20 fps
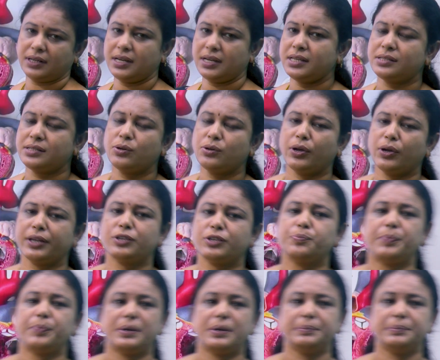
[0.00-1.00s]
is going to
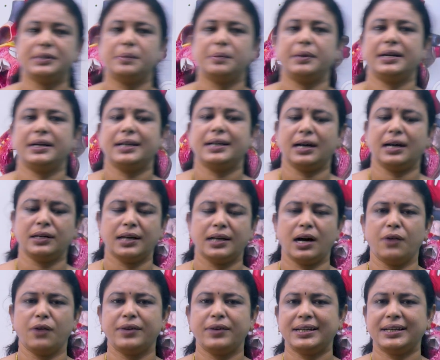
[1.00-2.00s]
pump the blood and
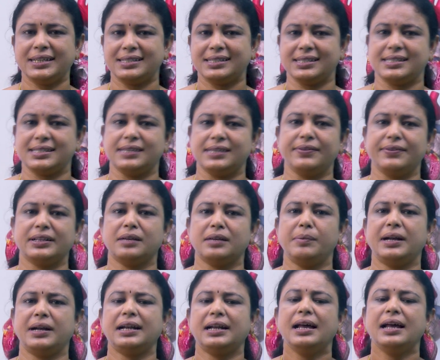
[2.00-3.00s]
how it is receiving the
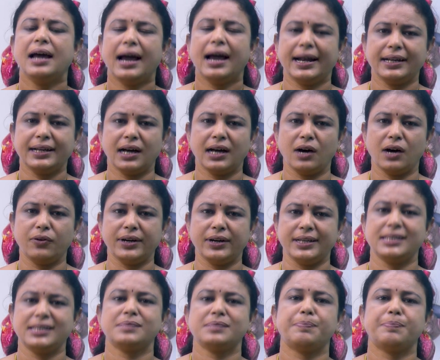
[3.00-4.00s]
blood and how it
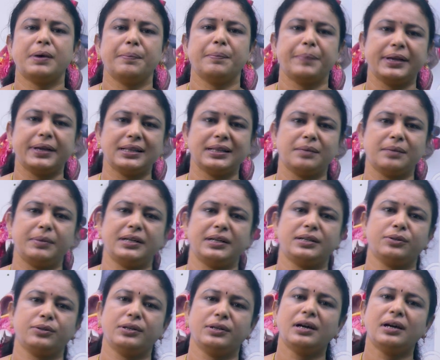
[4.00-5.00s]
is pumping the
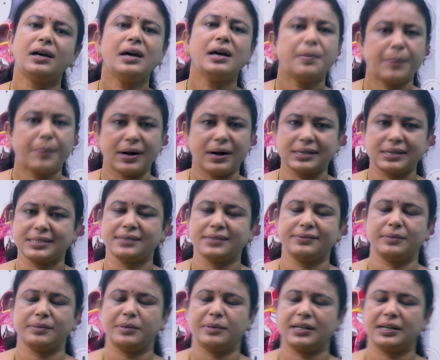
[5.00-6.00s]
blood to the parts of
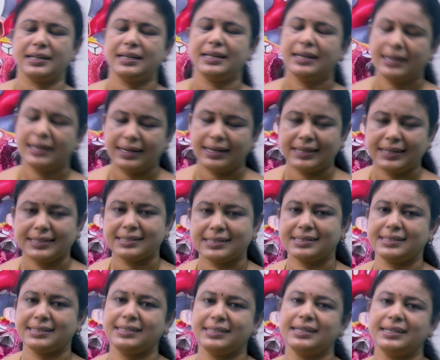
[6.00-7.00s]
the body. Let
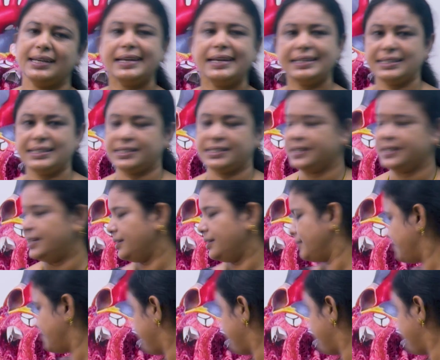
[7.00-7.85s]
us see in detail.